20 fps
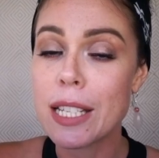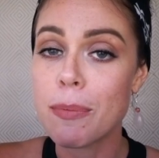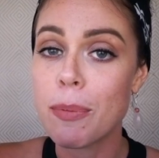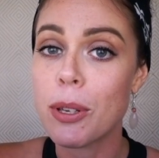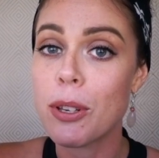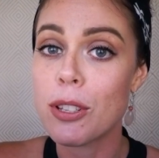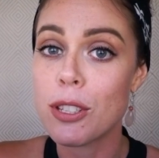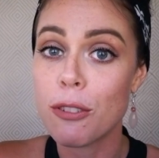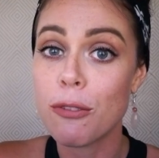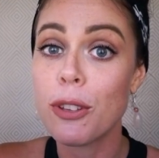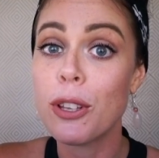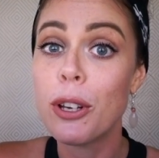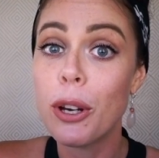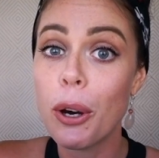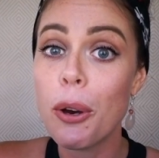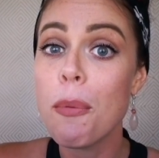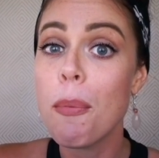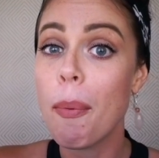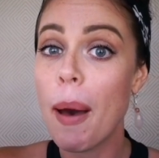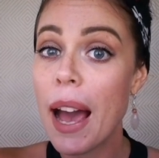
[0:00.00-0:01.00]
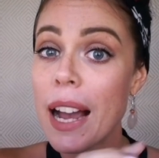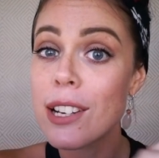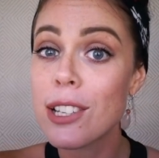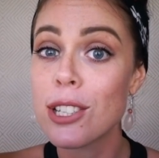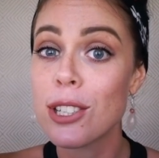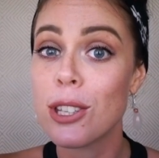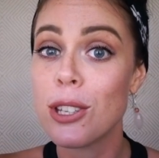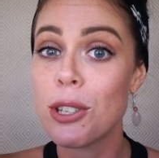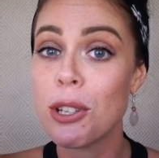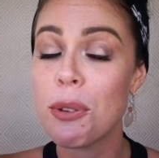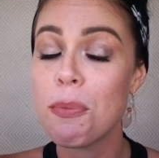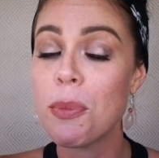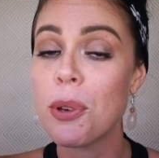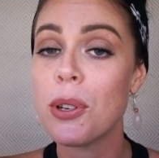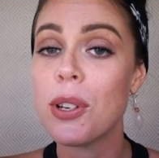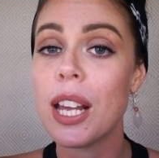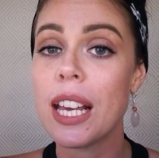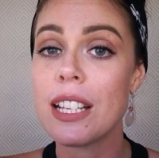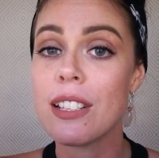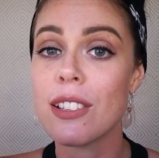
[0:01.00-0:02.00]
Is because if you go back to the new
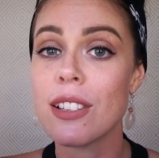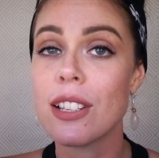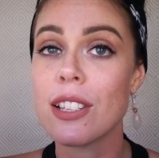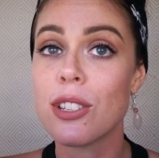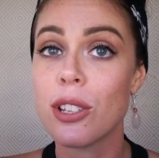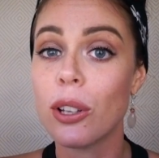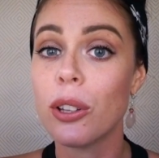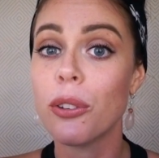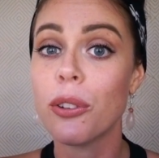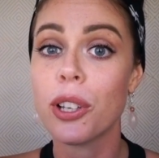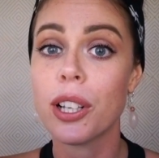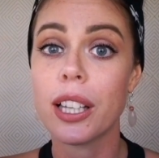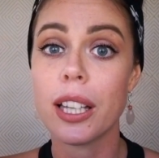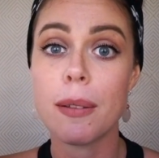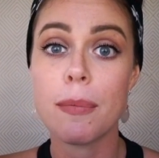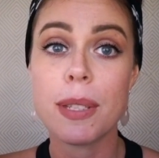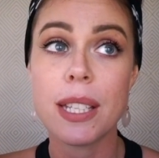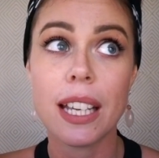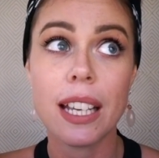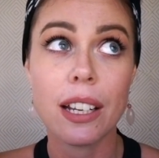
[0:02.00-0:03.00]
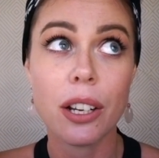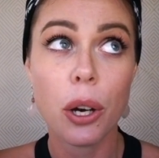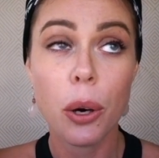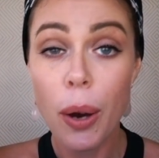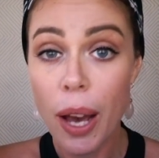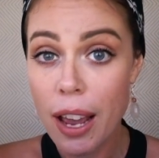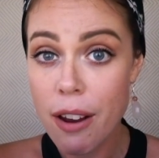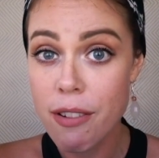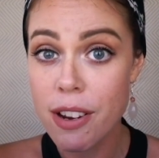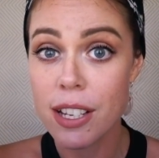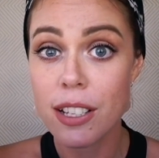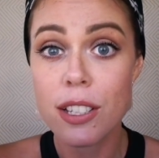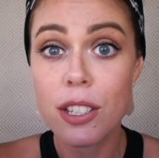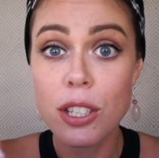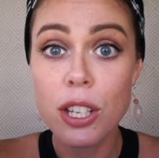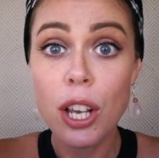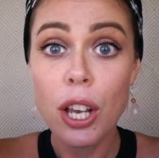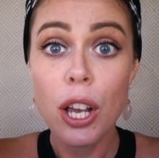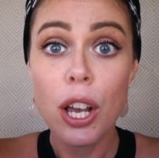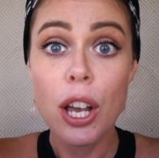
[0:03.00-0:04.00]
moon in solar eclipse in
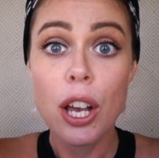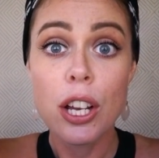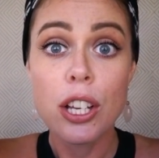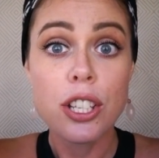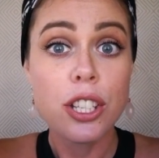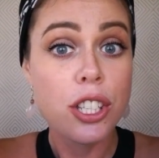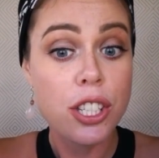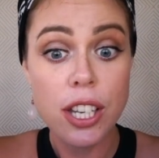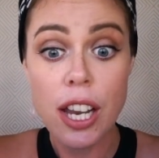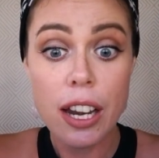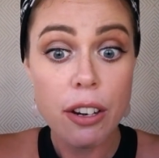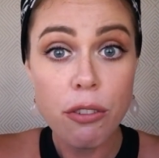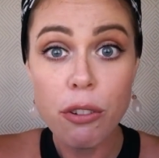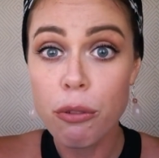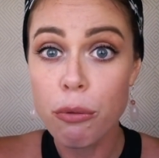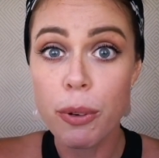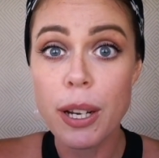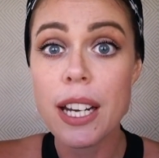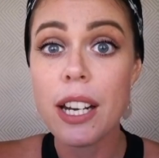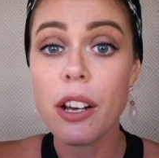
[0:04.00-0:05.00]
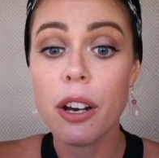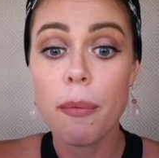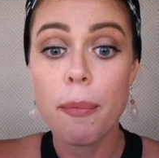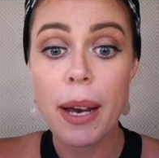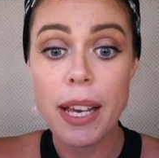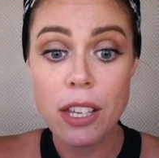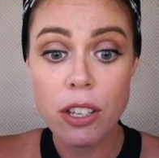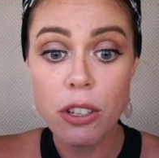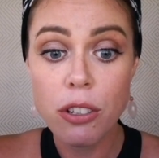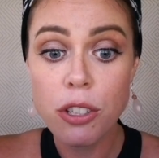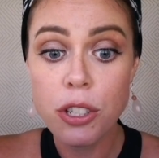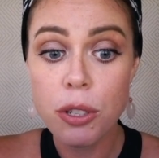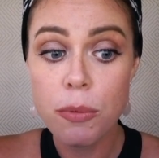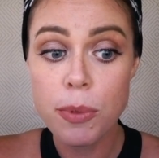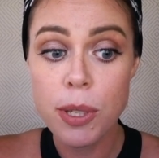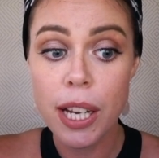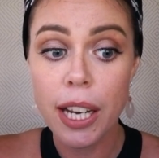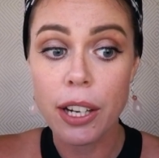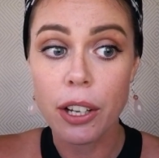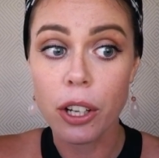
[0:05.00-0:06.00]
Aquarius general reading on my YouTube
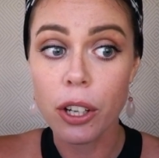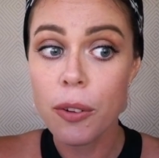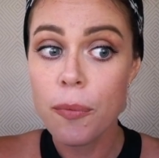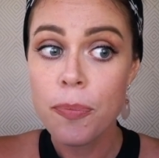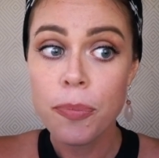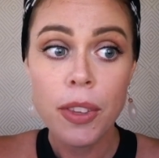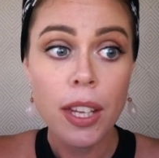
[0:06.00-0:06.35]
channel,